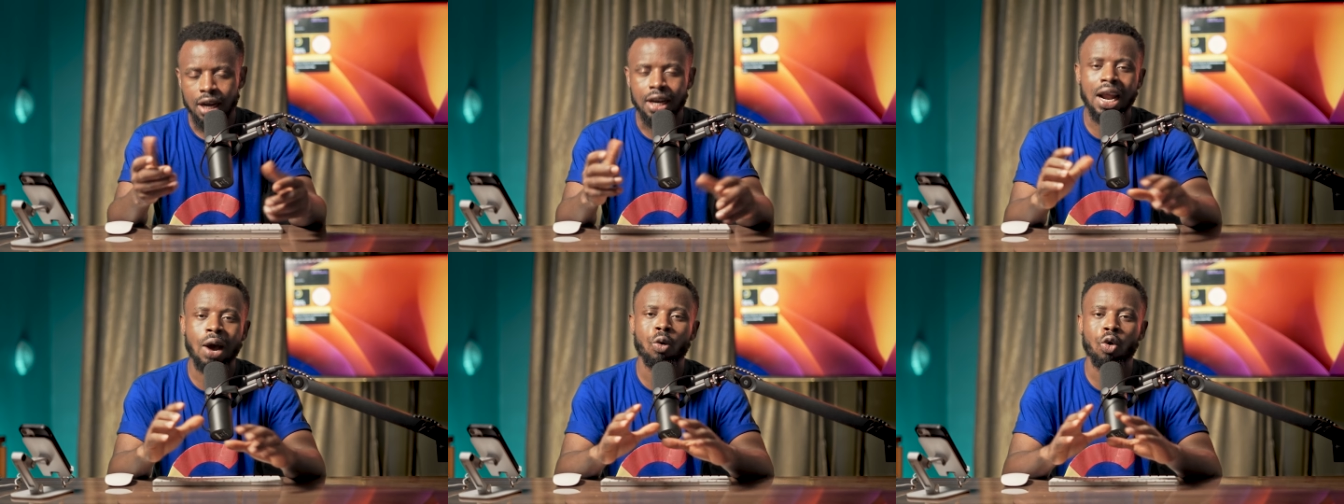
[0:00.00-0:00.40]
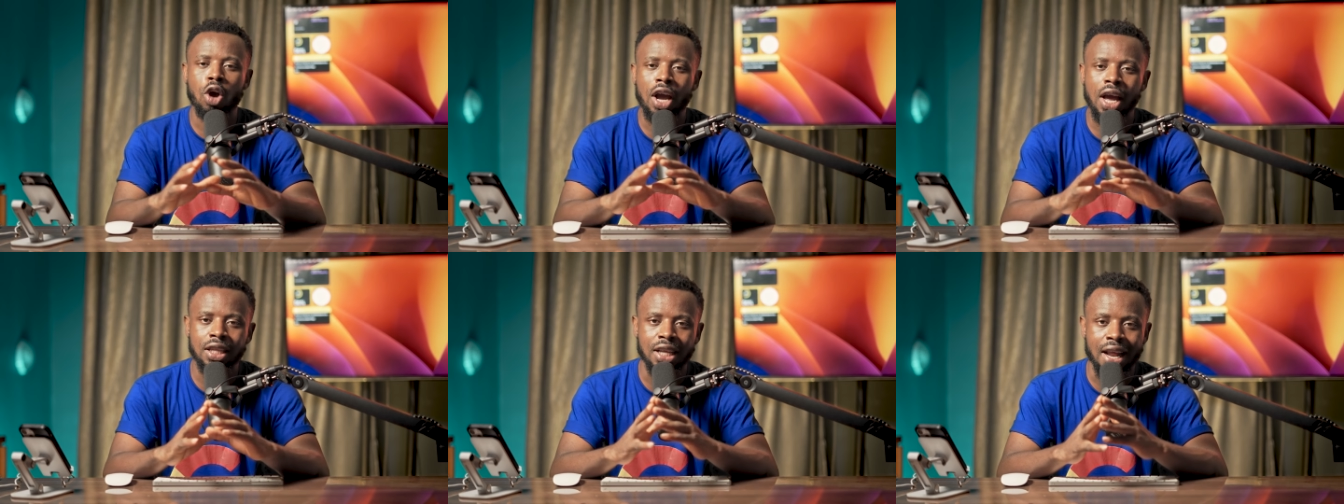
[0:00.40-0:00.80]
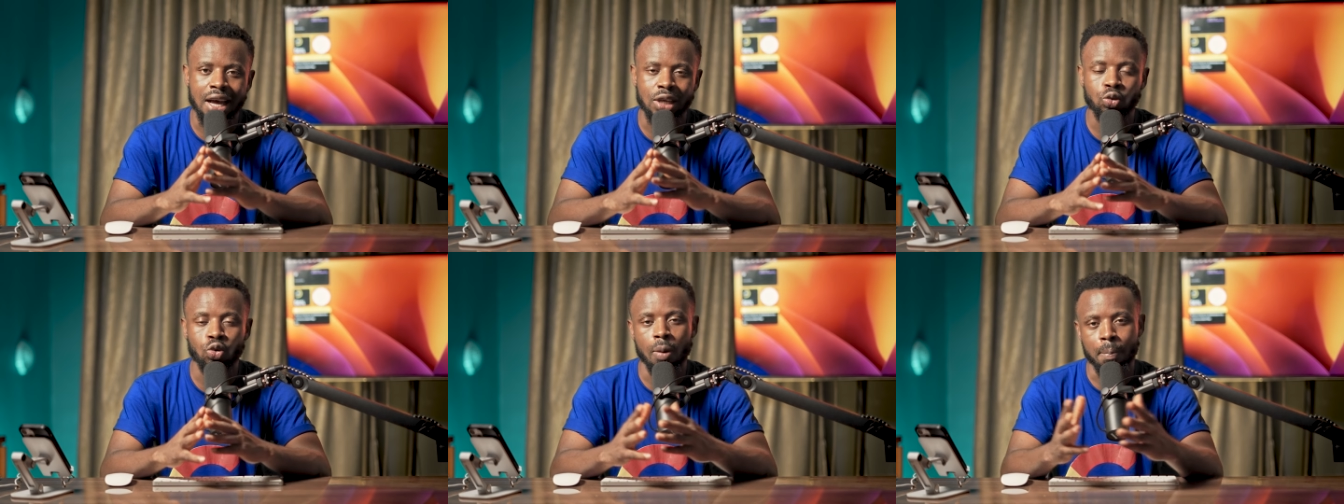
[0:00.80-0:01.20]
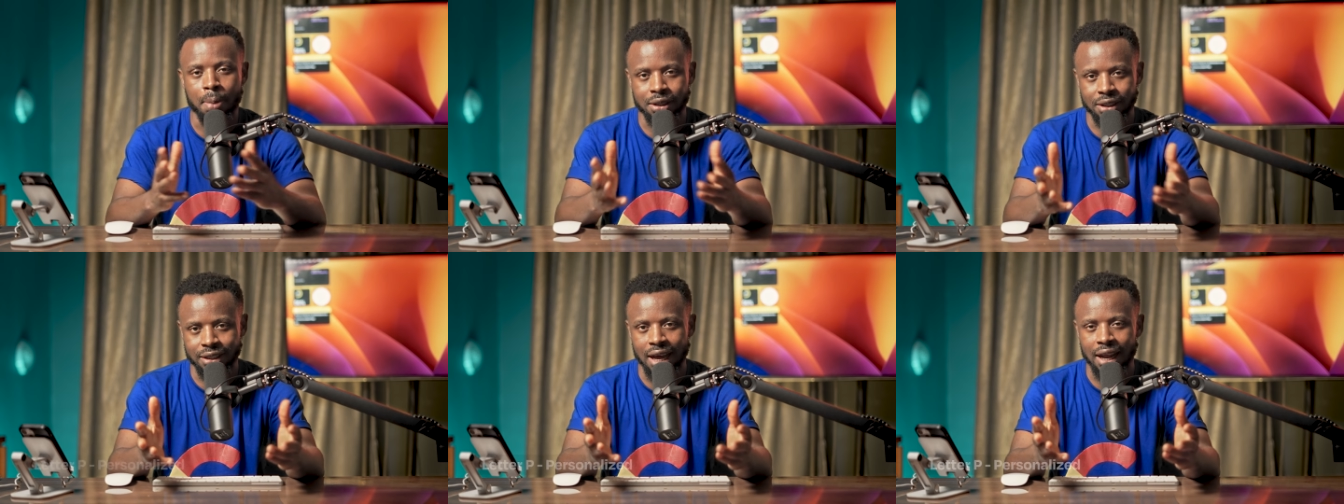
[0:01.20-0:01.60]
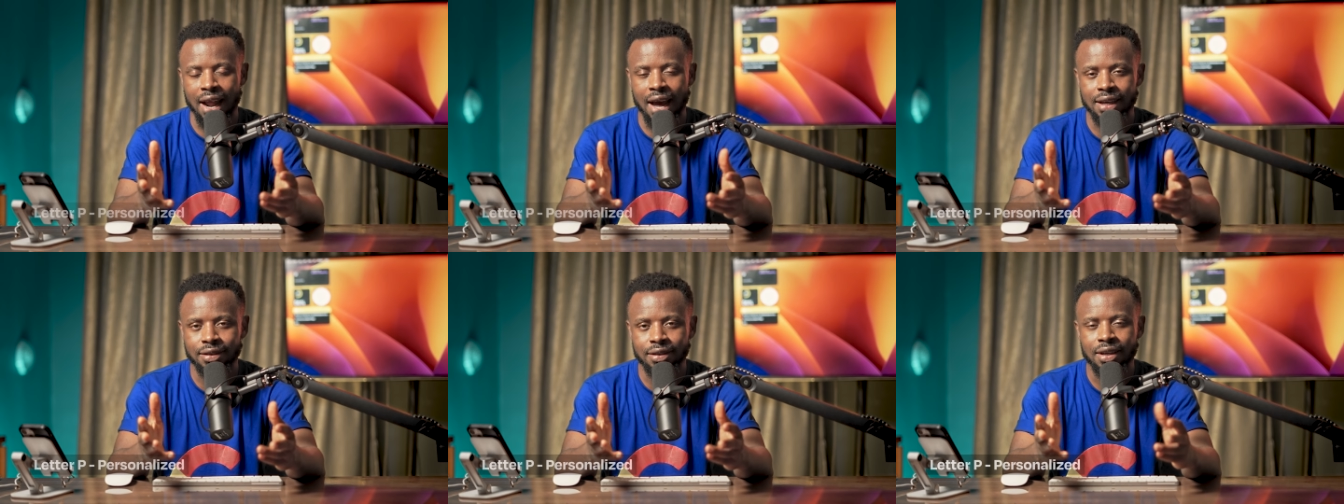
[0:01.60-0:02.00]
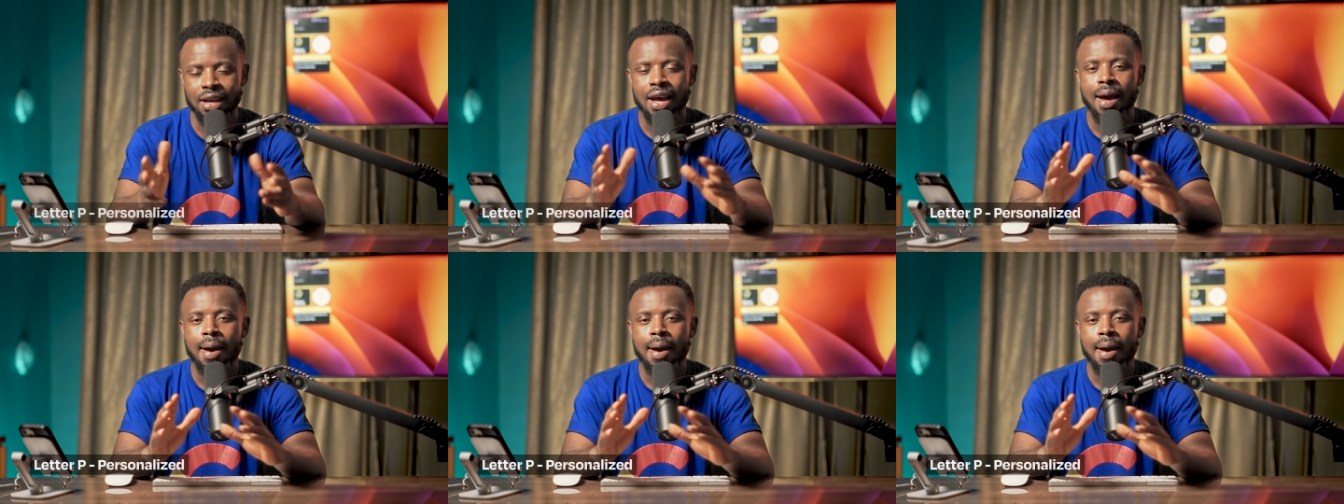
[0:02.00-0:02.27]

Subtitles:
Now we can get the last one, personalized.